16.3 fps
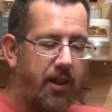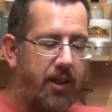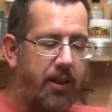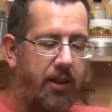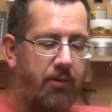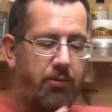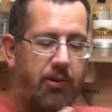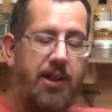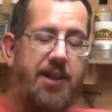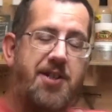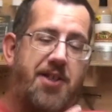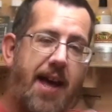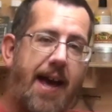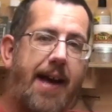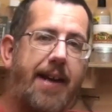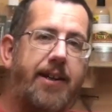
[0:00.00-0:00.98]
they will list
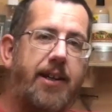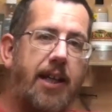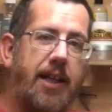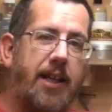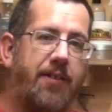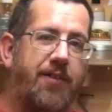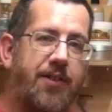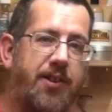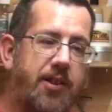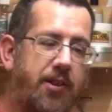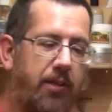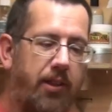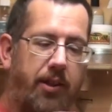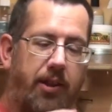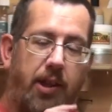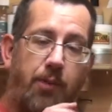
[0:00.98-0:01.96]
the hand lengths.
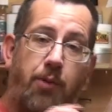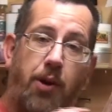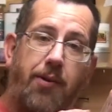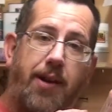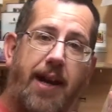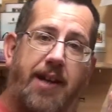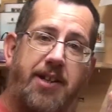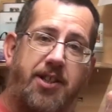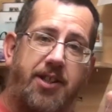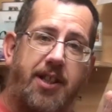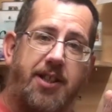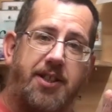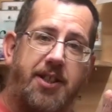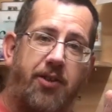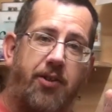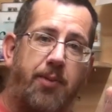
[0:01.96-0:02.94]
They won't actually
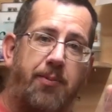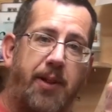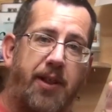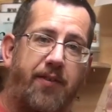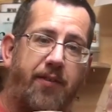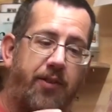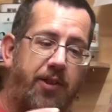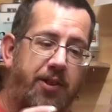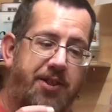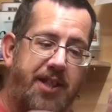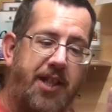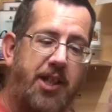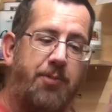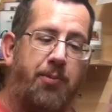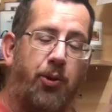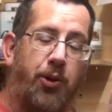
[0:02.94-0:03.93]
necessarily be from the
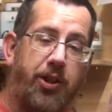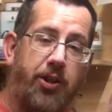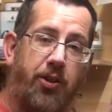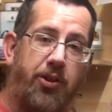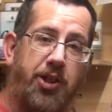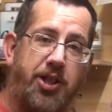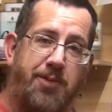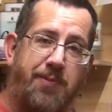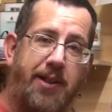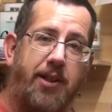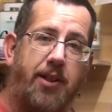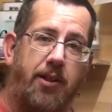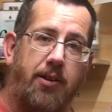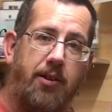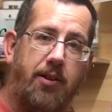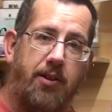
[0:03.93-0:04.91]
centre point on the
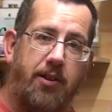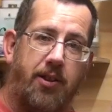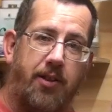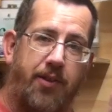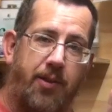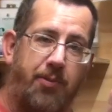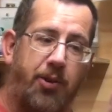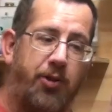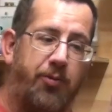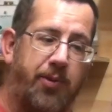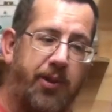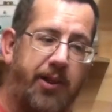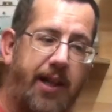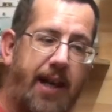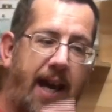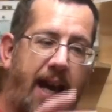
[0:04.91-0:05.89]
spindle of the
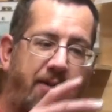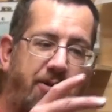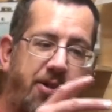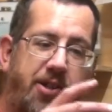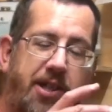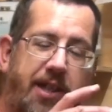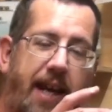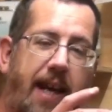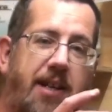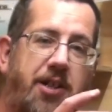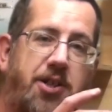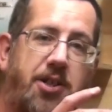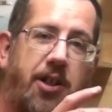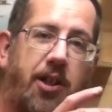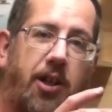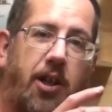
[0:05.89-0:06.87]
movement out to the
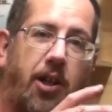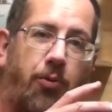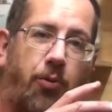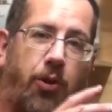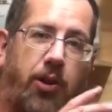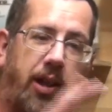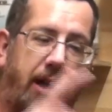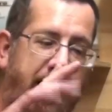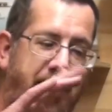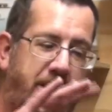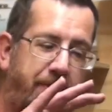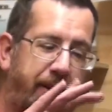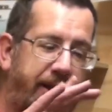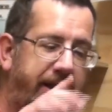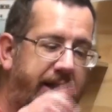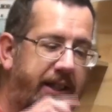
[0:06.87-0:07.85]
edge. What they'll actually
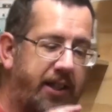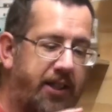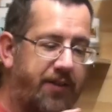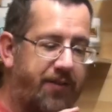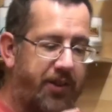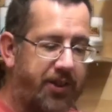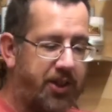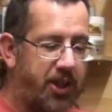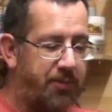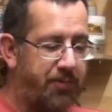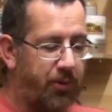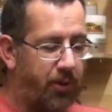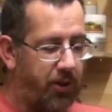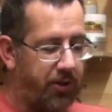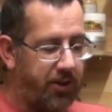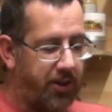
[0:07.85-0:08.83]
be is, for
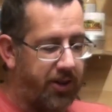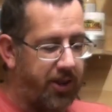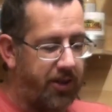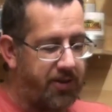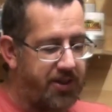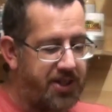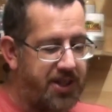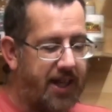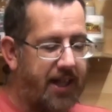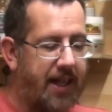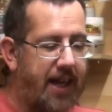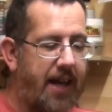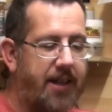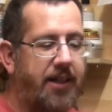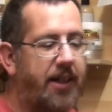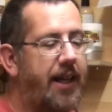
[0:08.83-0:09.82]
example, like I know the second
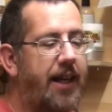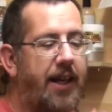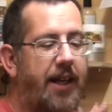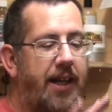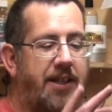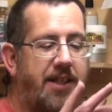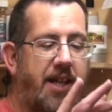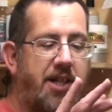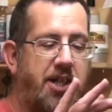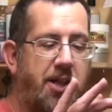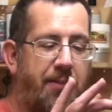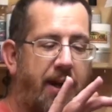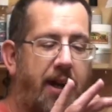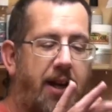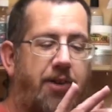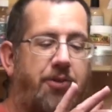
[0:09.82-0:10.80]
hand in here is actually
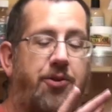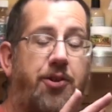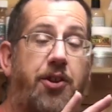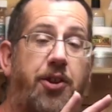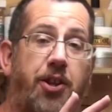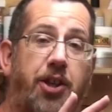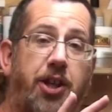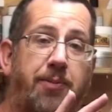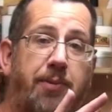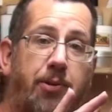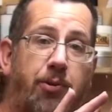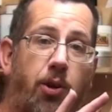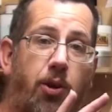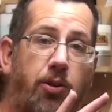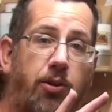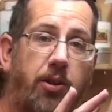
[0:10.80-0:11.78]
about 130mm
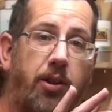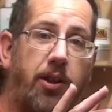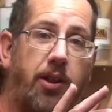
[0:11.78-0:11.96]
long,